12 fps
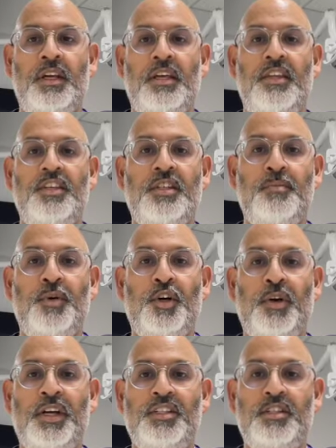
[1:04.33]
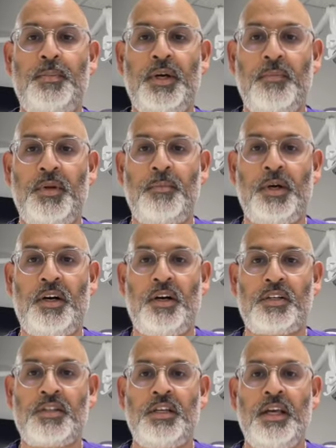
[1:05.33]
This can progress to permanent
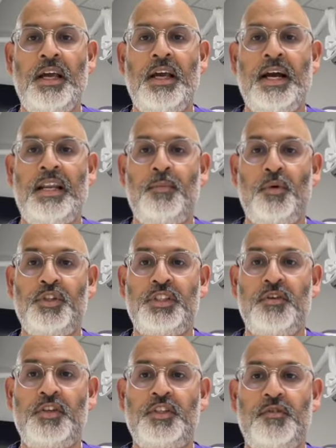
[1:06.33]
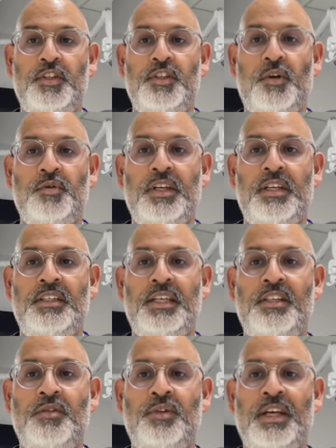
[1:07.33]
marks and more seriously result in
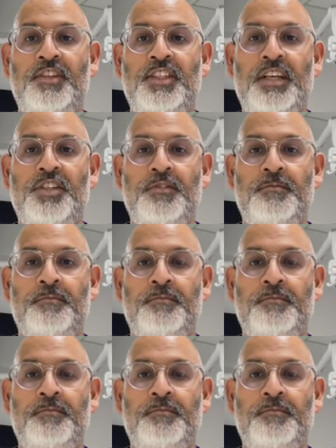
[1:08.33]
dental cavitation.